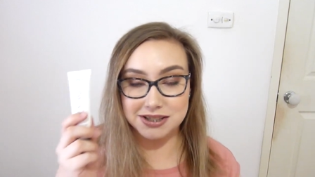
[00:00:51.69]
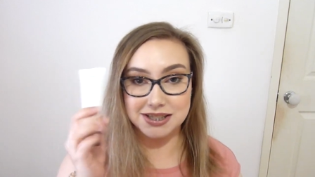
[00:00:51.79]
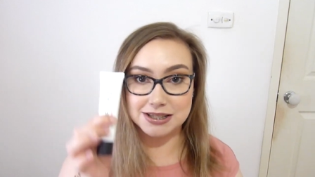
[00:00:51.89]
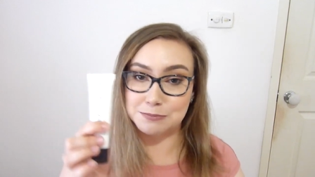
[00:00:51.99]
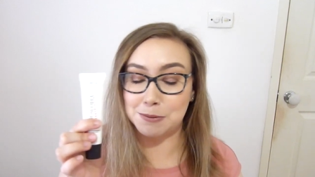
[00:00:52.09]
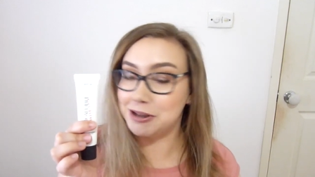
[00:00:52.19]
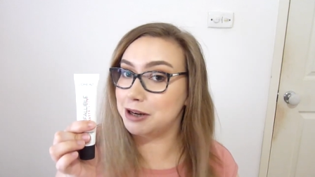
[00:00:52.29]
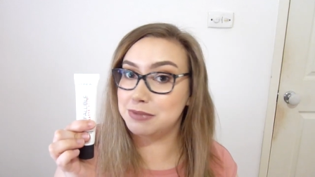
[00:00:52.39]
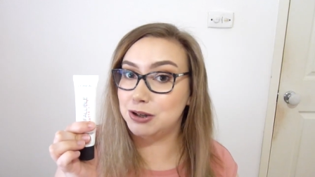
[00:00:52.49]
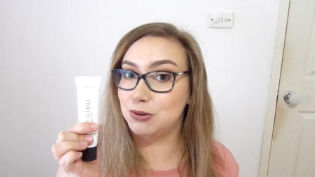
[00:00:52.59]
this is probably going
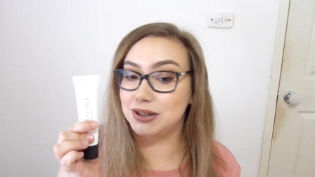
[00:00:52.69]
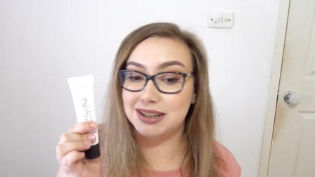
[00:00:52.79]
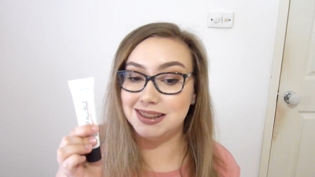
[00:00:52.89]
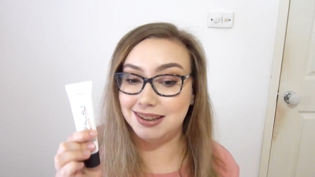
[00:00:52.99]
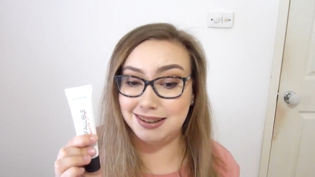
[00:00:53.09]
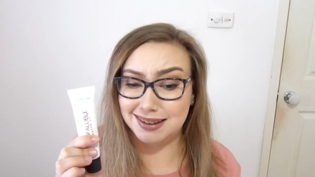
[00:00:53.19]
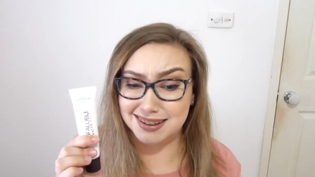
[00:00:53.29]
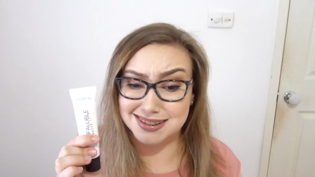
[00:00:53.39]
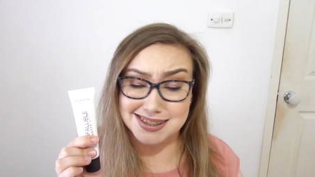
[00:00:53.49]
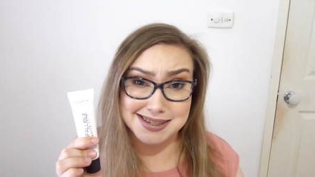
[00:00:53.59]
to be gone in the
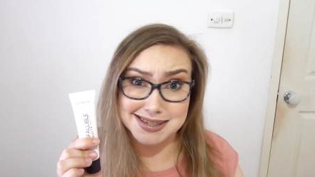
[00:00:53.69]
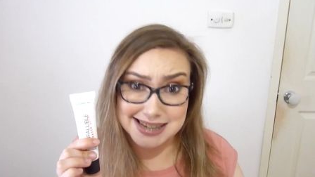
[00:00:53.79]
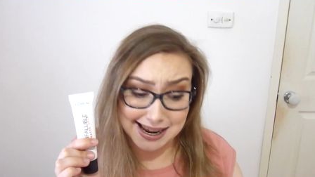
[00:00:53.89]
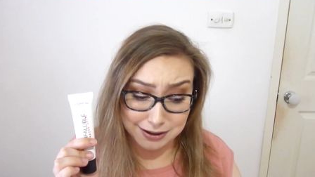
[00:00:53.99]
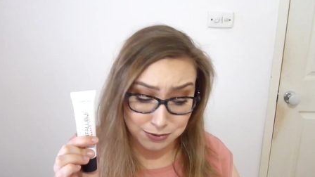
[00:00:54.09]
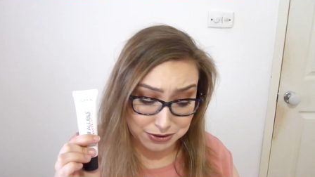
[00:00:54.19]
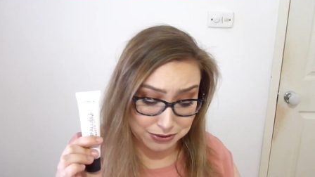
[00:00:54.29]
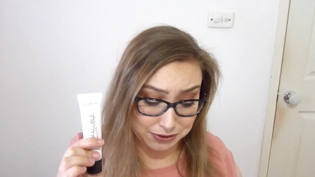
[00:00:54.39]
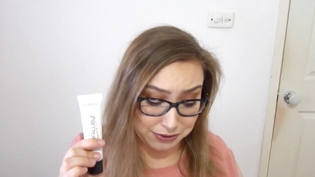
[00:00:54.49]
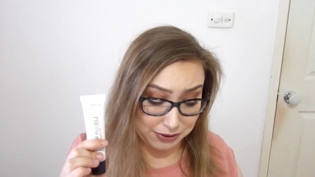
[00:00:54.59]
next day or
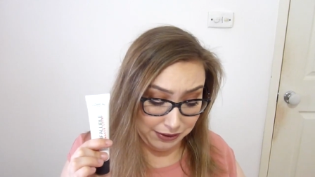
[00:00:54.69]
two,